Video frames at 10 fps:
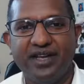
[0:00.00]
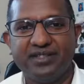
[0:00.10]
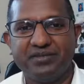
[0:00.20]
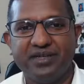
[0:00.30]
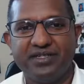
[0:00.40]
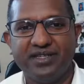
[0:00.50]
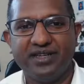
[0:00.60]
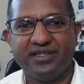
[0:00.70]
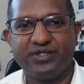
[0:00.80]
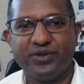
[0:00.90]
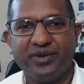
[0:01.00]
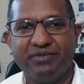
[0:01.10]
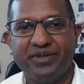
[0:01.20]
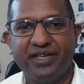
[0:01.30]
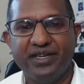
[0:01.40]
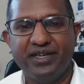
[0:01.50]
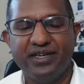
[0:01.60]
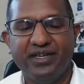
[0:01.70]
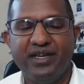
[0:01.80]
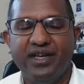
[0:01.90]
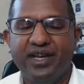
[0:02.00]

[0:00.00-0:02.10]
ultimate story for the year.